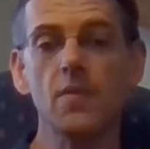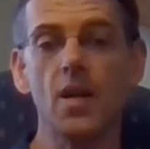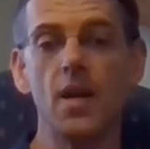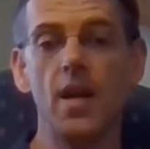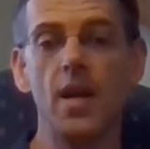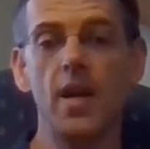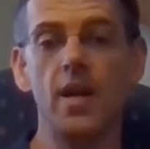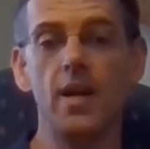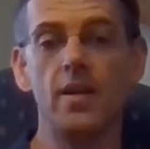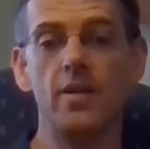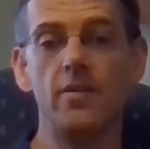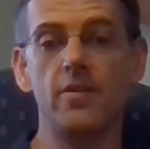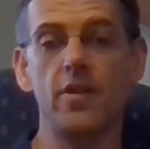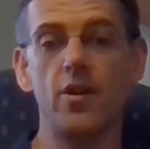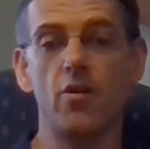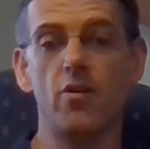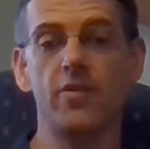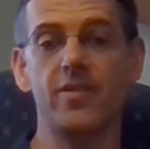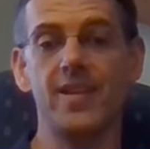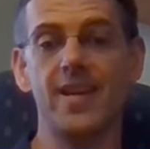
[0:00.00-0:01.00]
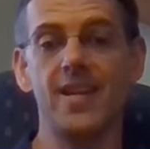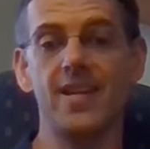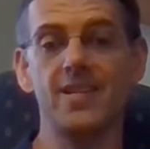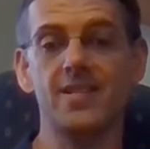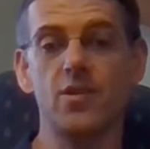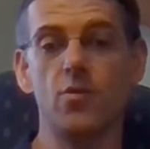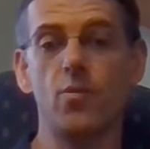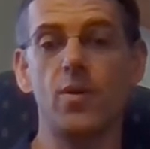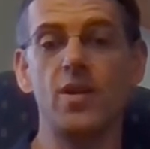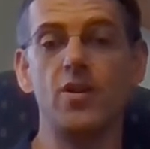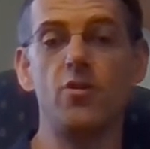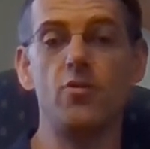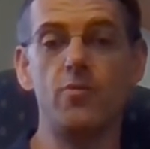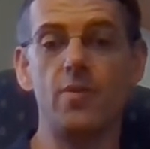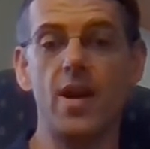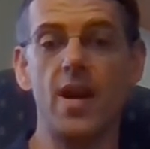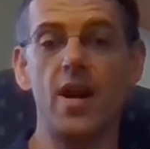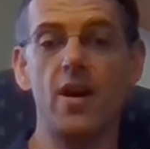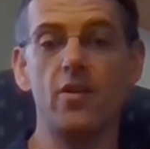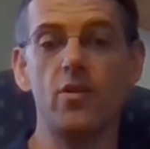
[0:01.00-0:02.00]
And there are things that we do
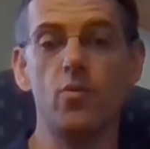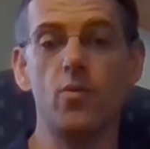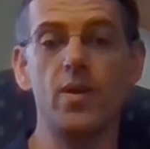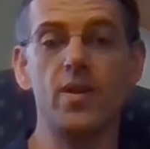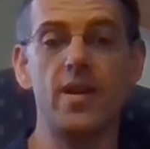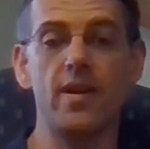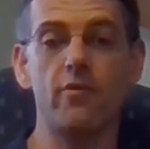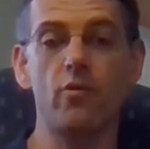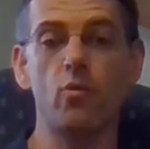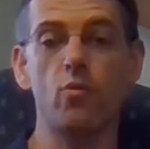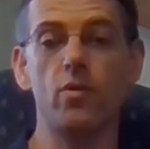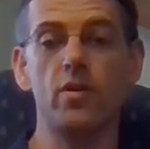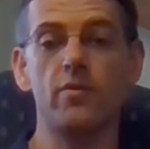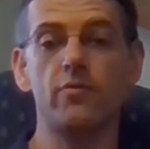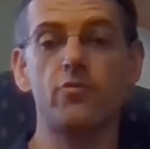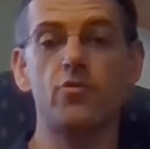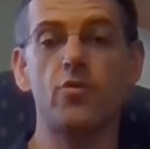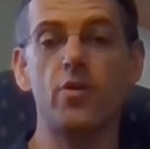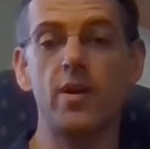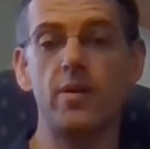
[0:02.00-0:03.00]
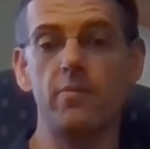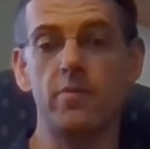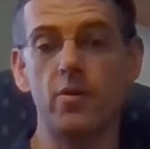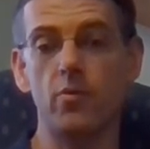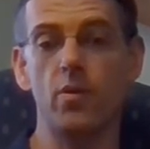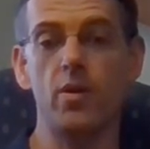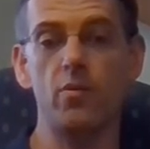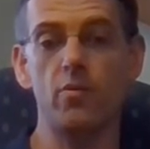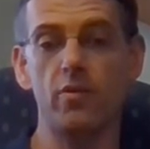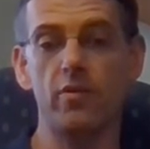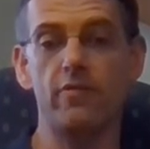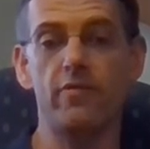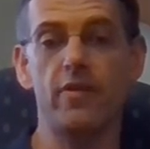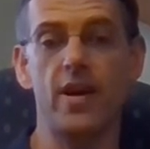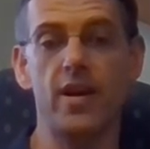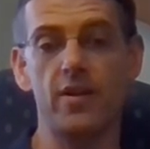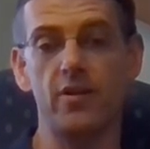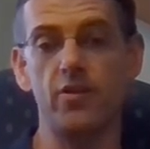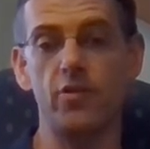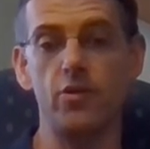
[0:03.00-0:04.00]
now that we never would have dreamed that we would have
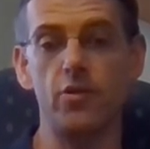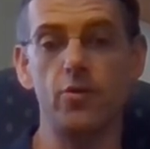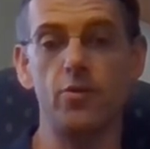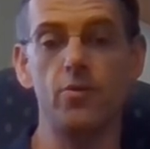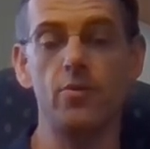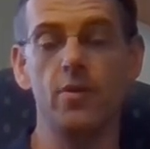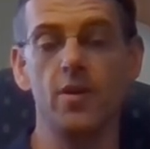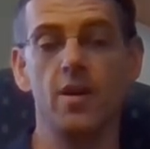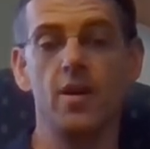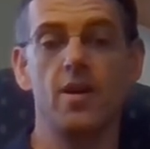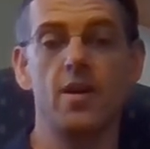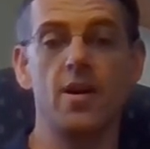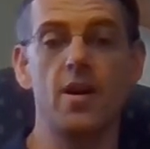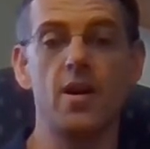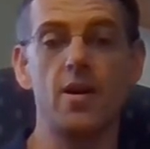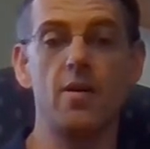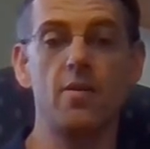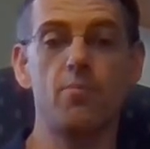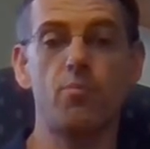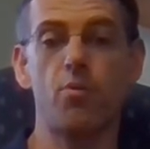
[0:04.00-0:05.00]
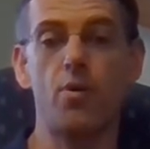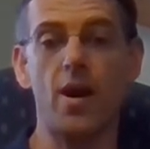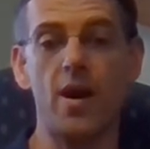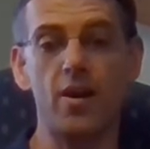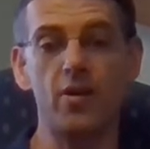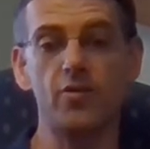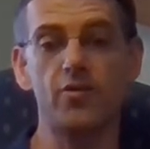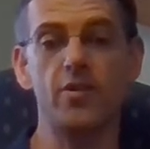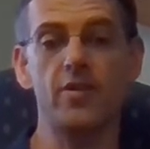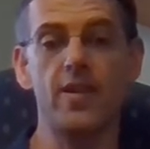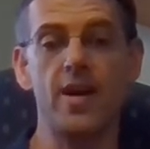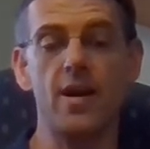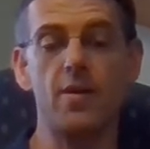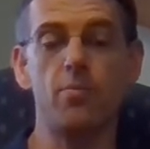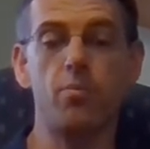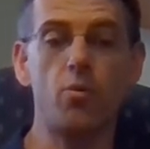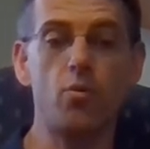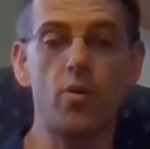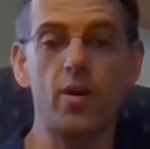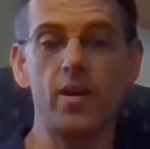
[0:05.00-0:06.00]
had to do prior to
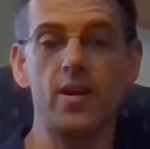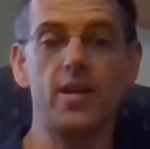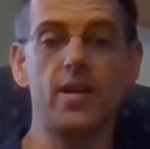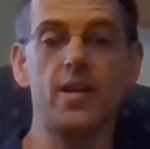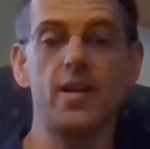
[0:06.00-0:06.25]
that point.